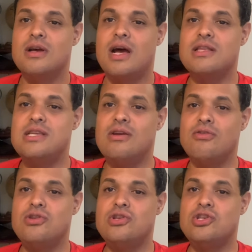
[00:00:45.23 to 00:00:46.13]

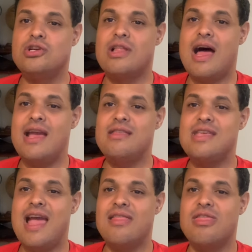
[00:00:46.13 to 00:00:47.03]
until July
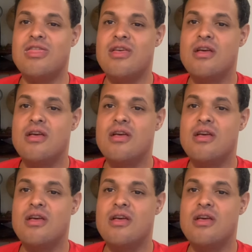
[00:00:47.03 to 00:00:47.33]
10th.